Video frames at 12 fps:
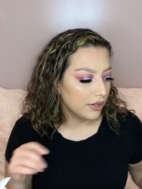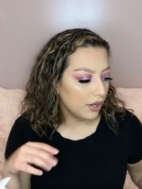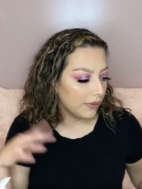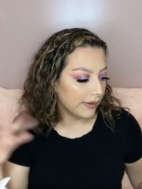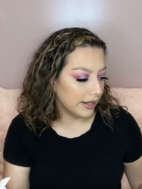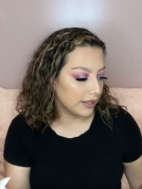
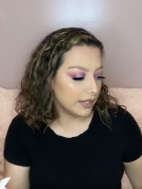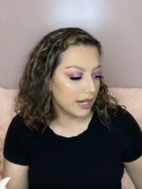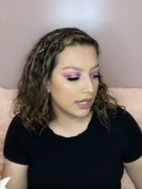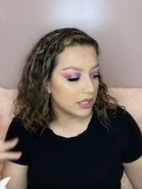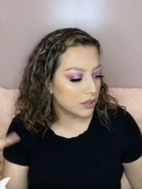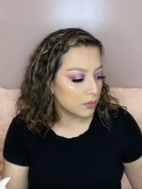All right,
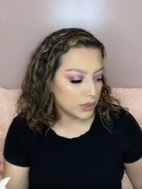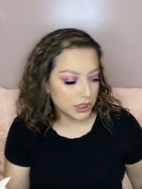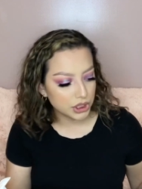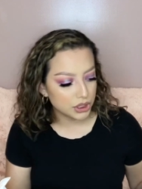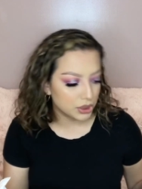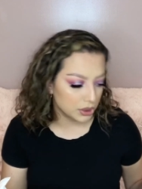next
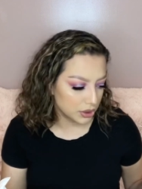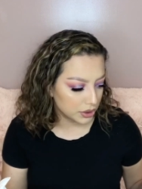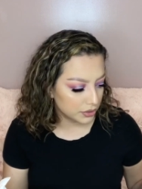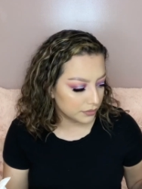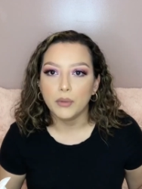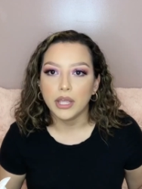
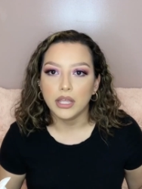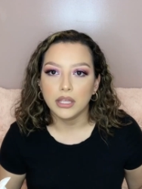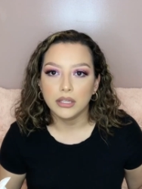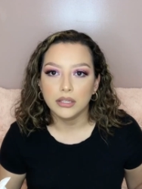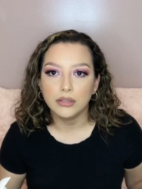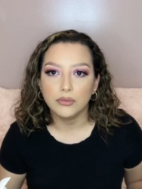question. Wait,
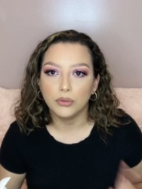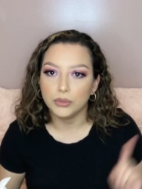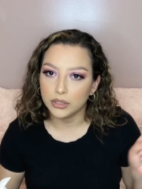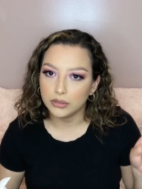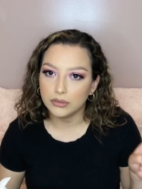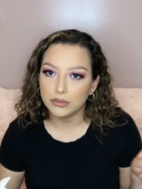hold
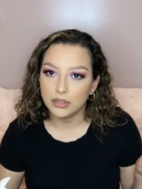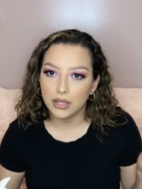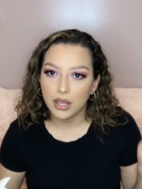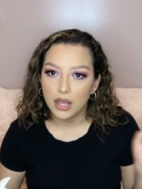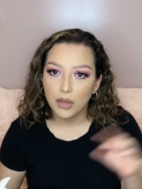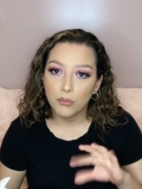on.
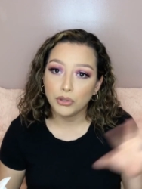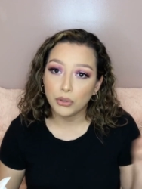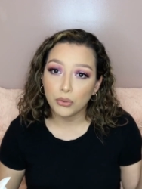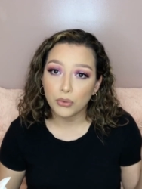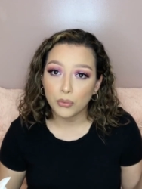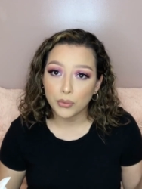With the
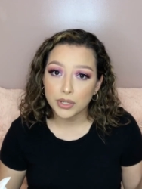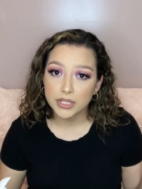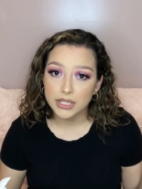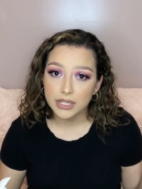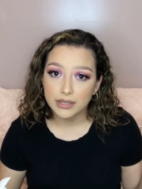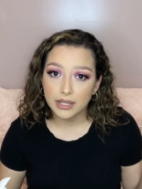whole
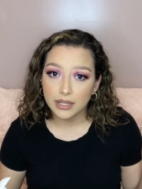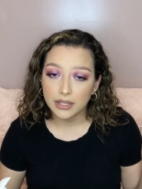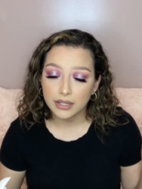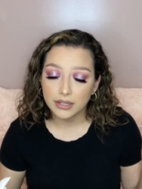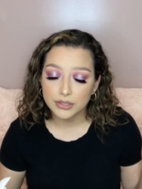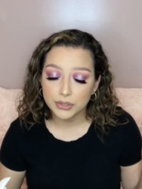quarantine thing
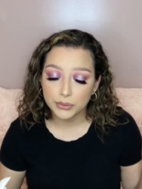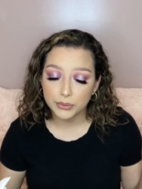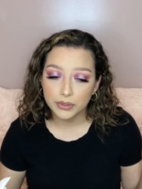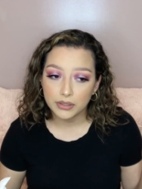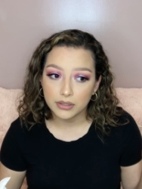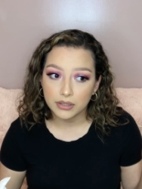
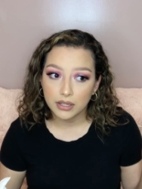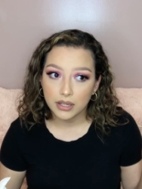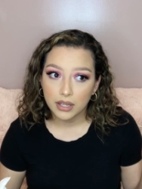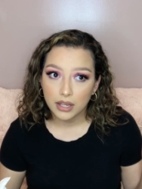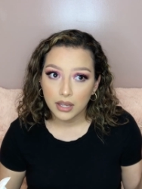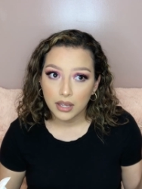too,
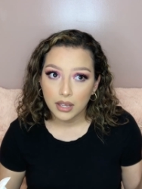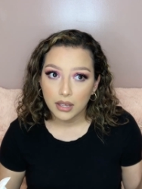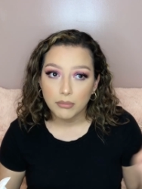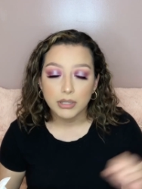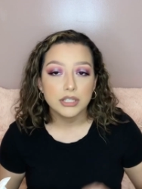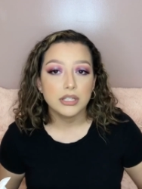
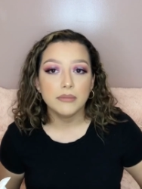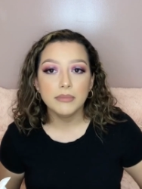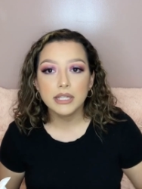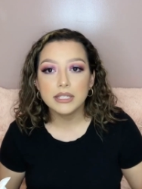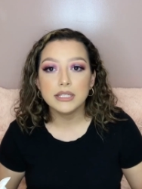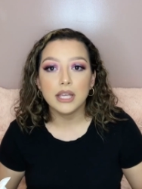bitch, let
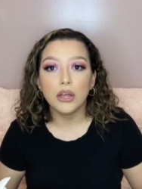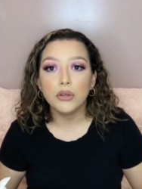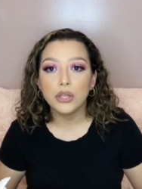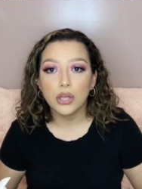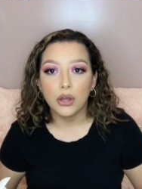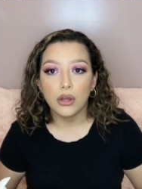me tell
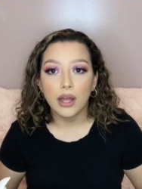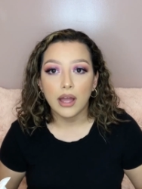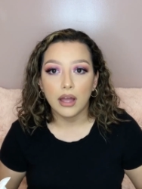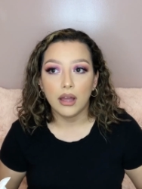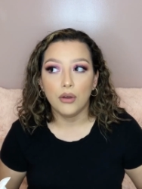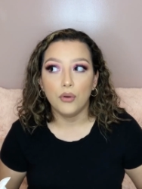y'all
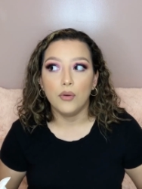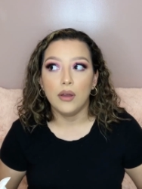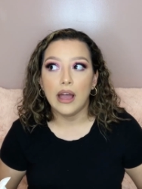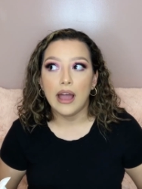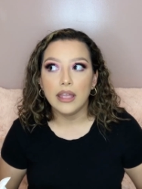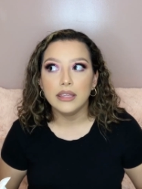how
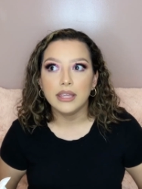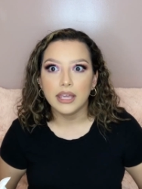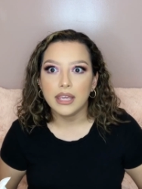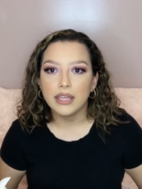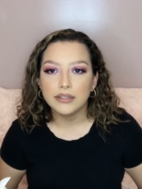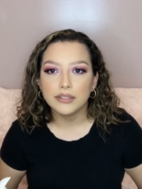I
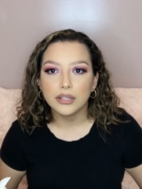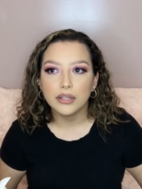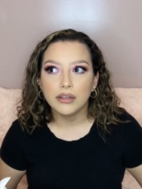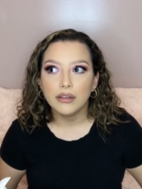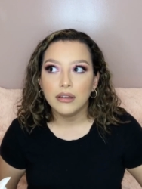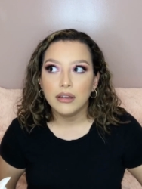gained
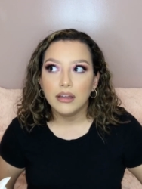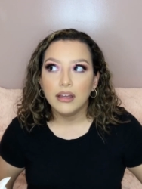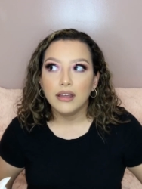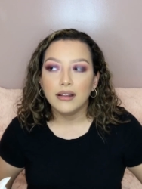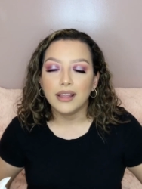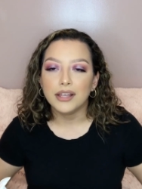
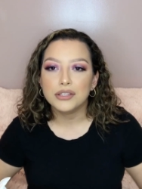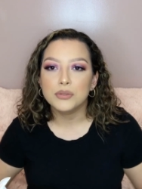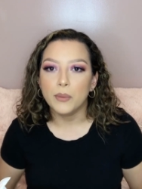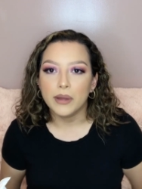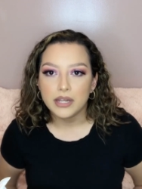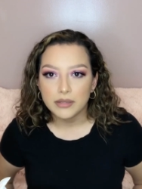like
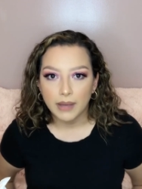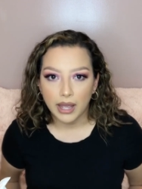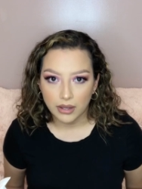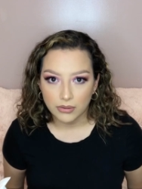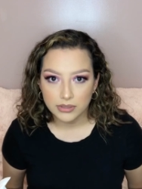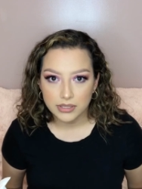20
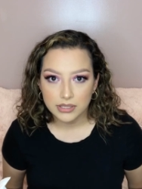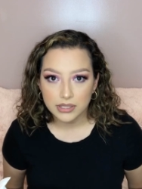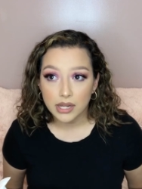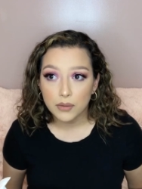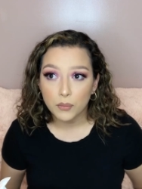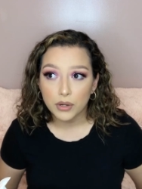pounds.
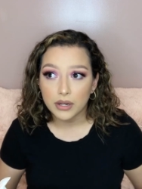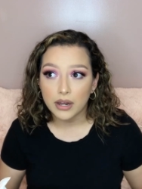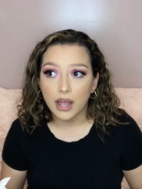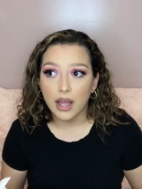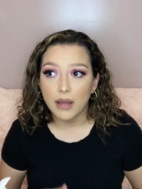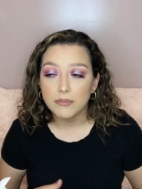Like
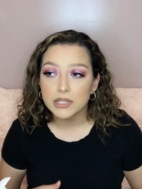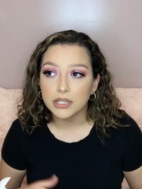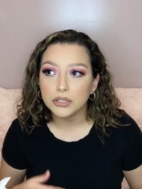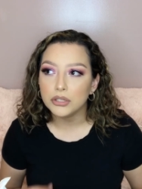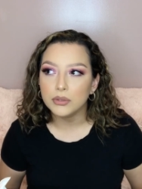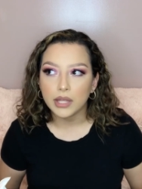when I'm
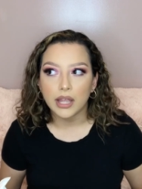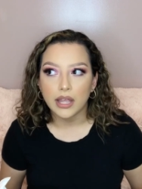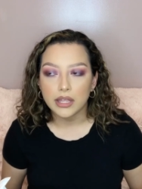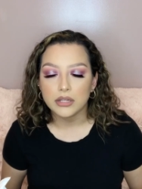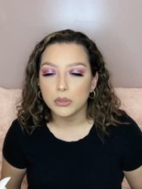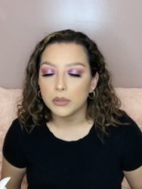telling you like I
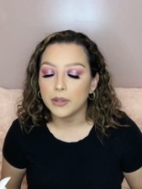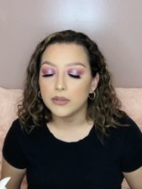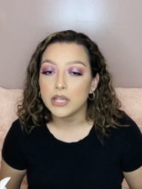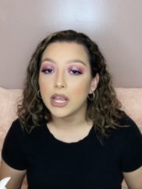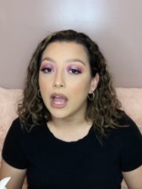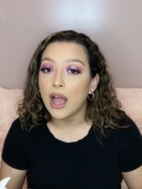gained 20
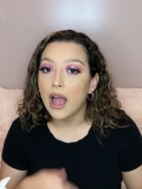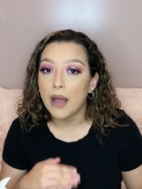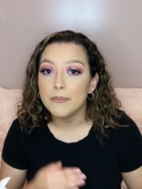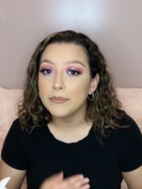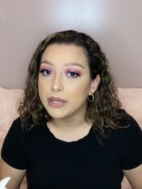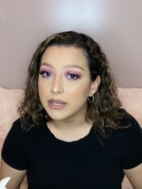pounds, like
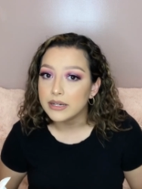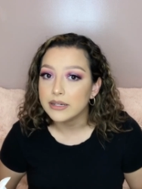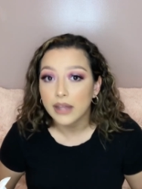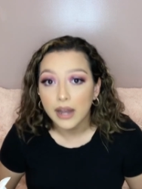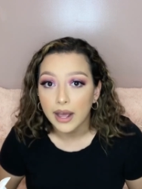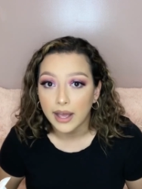I'm being
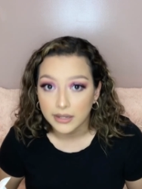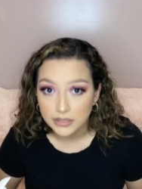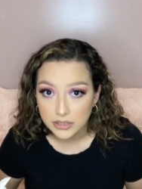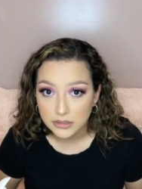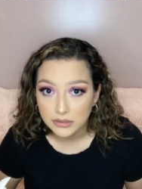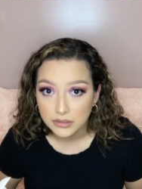dead ass.